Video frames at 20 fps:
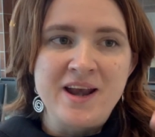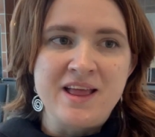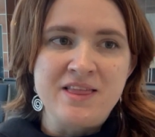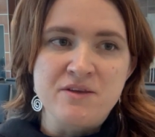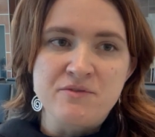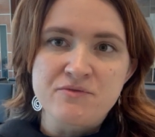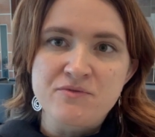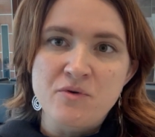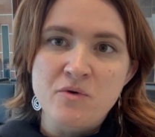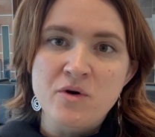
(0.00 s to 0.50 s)
and the
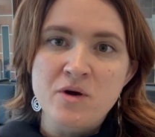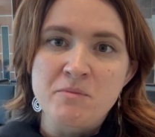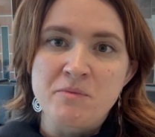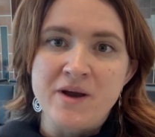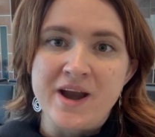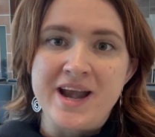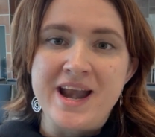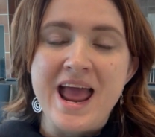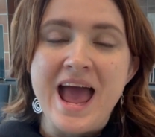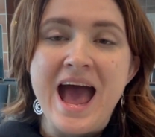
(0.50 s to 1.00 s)

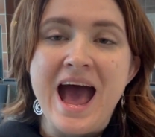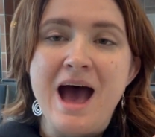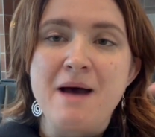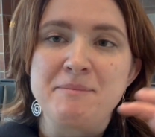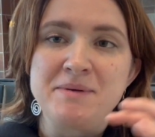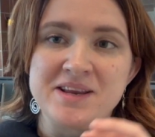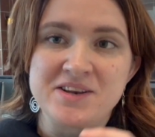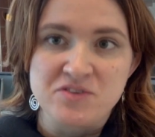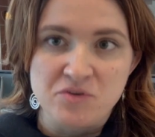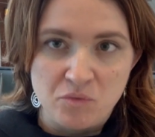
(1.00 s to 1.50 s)
forebrain
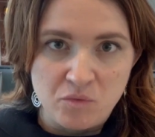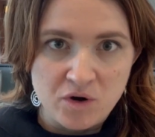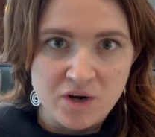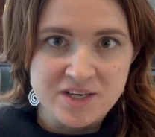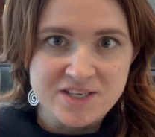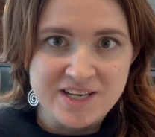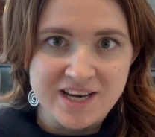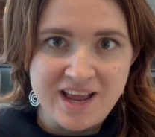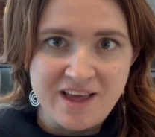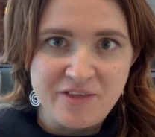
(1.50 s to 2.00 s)
happy to work
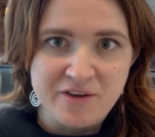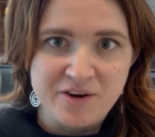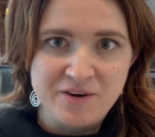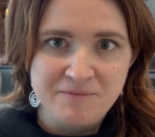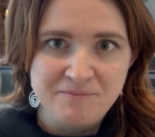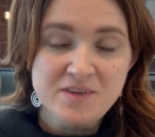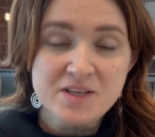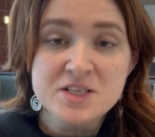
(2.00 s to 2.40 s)
together.